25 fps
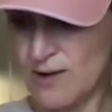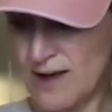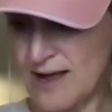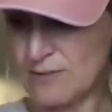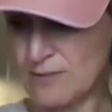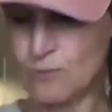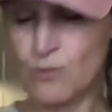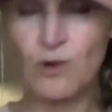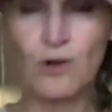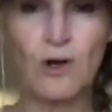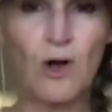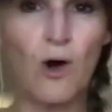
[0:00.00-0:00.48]

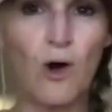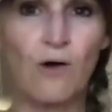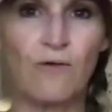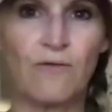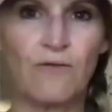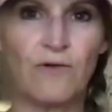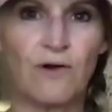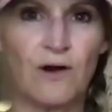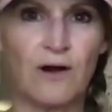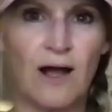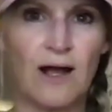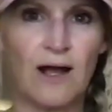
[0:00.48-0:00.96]
And we'll go
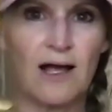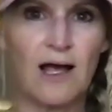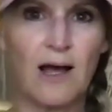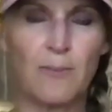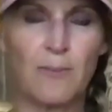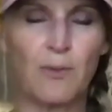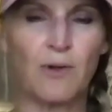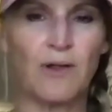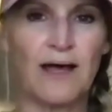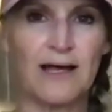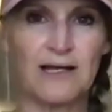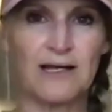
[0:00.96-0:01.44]
over a
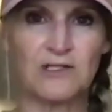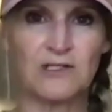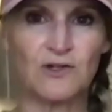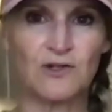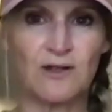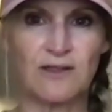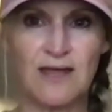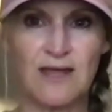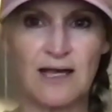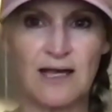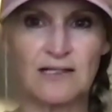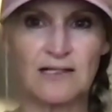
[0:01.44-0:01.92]
couple
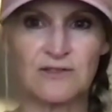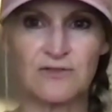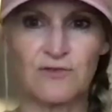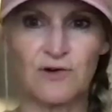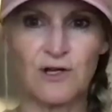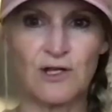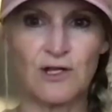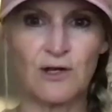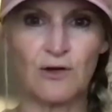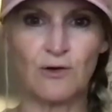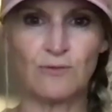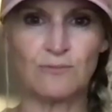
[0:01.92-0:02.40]
extra things
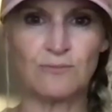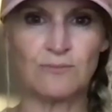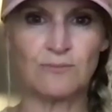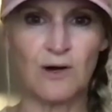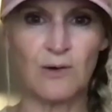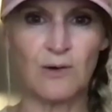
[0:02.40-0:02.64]
for you.